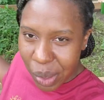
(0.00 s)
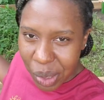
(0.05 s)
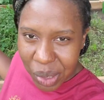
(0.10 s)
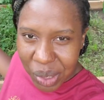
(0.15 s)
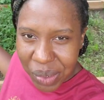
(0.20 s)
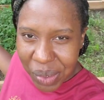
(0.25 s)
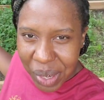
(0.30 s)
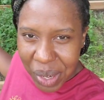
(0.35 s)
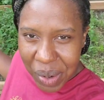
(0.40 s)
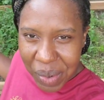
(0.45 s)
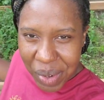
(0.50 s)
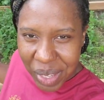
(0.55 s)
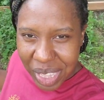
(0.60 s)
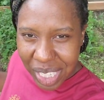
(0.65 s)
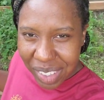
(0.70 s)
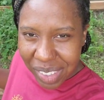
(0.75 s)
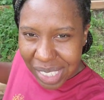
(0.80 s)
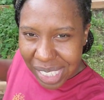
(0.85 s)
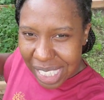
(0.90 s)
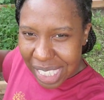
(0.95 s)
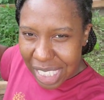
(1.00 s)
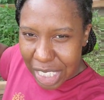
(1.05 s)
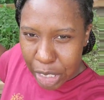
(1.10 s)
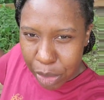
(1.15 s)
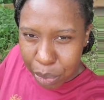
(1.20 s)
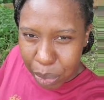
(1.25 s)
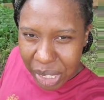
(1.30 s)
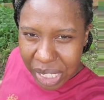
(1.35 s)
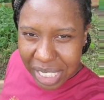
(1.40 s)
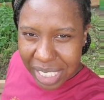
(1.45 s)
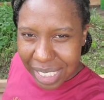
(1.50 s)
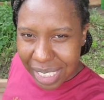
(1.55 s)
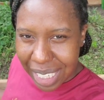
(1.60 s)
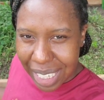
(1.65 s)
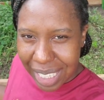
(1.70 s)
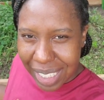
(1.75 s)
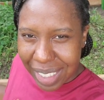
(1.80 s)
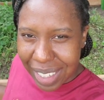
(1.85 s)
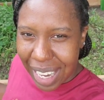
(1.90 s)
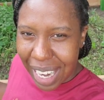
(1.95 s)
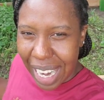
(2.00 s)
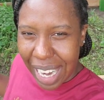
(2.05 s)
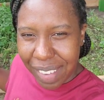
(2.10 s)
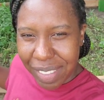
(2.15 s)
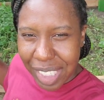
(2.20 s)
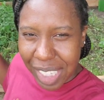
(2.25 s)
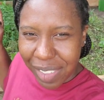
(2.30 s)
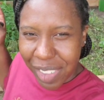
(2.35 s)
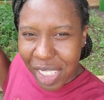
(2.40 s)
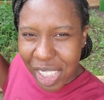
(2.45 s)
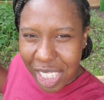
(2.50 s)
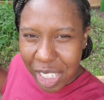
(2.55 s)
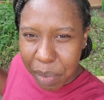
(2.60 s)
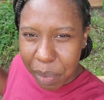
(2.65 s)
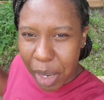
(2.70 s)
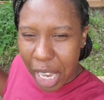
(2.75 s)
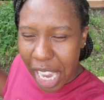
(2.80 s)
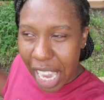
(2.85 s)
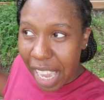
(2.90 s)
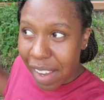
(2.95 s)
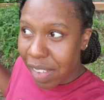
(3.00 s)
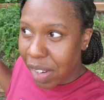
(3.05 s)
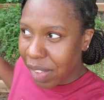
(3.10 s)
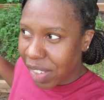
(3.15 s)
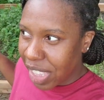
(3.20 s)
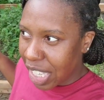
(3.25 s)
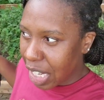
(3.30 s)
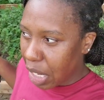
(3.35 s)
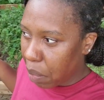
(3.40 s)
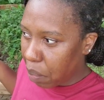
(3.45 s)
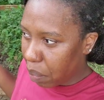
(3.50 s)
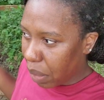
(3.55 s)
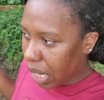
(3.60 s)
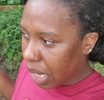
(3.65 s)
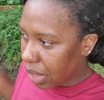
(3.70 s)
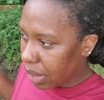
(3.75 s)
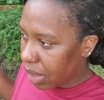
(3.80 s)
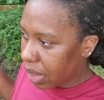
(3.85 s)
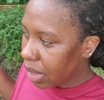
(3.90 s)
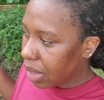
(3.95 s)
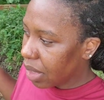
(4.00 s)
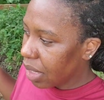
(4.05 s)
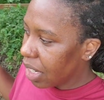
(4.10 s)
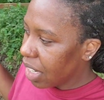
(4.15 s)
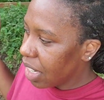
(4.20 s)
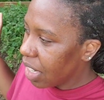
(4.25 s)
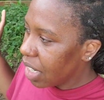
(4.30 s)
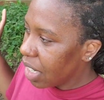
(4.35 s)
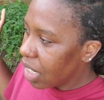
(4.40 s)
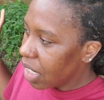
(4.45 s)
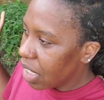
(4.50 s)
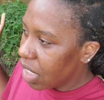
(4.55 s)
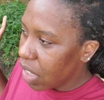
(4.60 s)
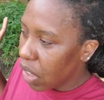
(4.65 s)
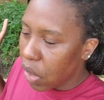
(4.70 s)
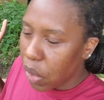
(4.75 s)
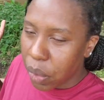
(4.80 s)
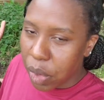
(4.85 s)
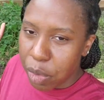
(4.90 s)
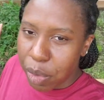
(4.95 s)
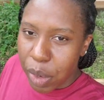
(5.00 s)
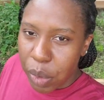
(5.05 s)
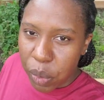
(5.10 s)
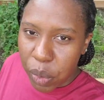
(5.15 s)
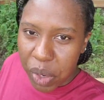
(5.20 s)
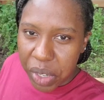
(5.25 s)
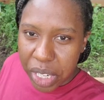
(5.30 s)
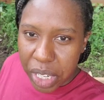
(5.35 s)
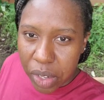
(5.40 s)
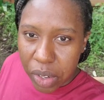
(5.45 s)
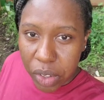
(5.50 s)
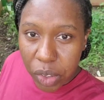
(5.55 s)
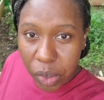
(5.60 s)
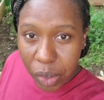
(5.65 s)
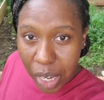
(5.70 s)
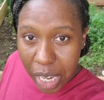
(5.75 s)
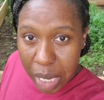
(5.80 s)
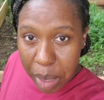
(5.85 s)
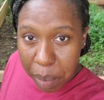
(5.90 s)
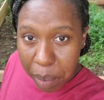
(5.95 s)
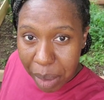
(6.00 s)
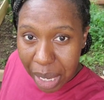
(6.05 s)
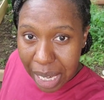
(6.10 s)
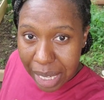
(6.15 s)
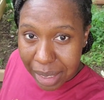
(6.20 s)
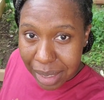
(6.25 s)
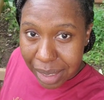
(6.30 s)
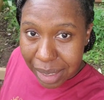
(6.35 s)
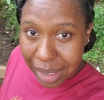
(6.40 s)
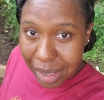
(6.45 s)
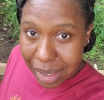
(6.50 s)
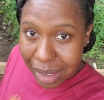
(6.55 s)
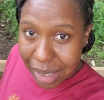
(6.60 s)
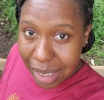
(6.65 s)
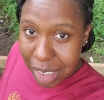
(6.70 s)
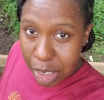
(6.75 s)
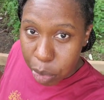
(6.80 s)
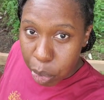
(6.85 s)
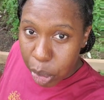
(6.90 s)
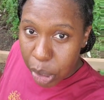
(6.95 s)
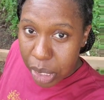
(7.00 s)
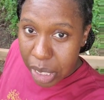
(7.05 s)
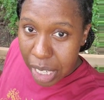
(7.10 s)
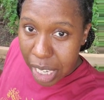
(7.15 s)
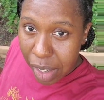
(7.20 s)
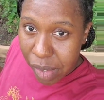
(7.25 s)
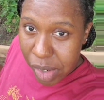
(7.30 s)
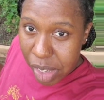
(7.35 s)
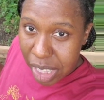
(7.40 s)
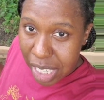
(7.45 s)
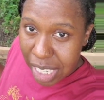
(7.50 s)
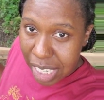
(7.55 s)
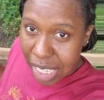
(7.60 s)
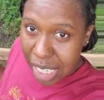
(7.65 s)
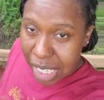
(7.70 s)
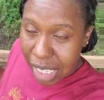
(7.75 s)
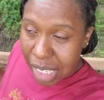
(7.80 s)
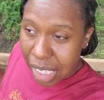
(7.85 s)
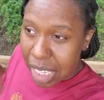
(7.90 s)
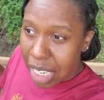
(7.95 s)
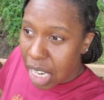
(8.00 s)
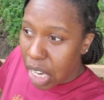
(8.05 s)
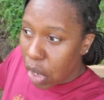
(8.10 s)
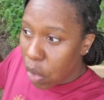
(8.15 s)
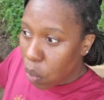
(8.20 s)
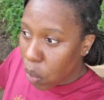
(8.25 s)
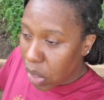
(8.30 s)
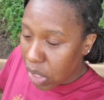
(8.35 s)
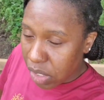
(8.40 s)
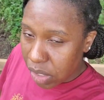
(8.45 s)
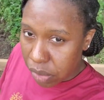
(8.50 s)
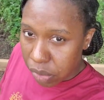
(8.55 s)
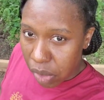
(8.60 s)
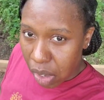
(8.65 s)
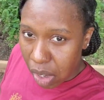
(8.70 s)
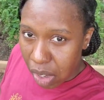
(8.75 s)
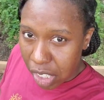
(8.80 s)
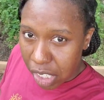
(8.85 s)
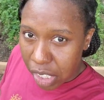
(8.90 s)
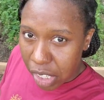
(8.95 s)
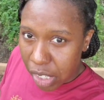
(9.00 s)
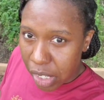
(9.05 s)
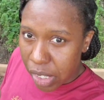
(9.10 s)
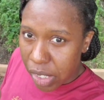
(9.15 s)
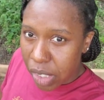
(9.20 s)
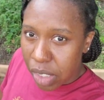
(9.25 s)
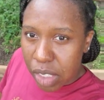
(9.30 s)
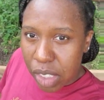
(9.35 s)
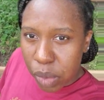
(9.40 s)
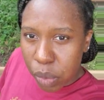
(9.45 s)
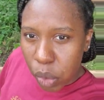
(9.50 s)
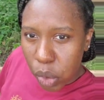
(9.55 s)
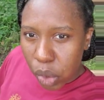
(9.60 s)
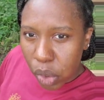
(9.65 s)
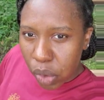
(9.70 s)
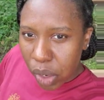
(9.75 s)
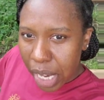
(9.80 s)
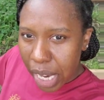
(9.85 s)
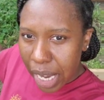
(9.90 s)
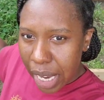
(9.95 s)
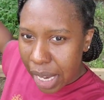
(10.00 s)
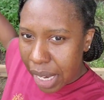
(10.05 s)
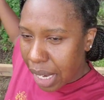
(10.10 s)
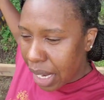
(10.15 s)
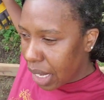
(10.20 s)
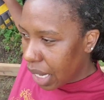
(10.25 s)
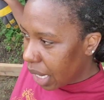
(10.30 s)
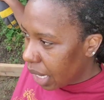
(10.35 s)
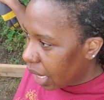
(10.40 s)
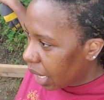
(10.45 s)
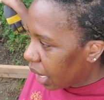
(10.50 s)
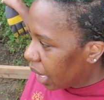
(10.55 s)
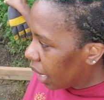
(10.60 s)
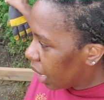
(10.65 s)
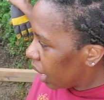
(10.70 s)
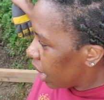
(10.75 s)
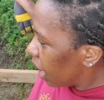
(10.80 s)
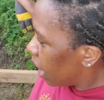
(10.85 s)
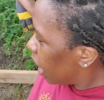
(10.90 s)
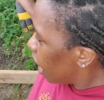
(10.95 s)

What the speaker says: work well with everything just bunched together. I have to have everything in boxes. So we've been working on creating boxes to put everything in. Once the fall occurs, then we'll go ahead and